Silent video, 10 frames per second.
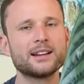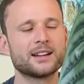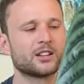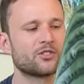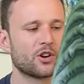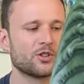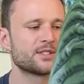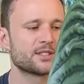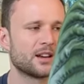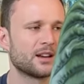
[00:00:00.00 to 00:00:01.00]
Like it
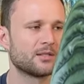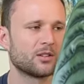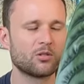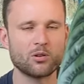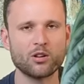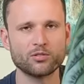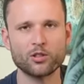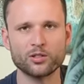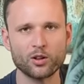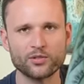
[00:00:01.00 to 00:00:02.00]
grows
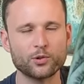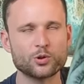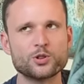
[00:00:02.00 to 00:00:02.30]
on the floor.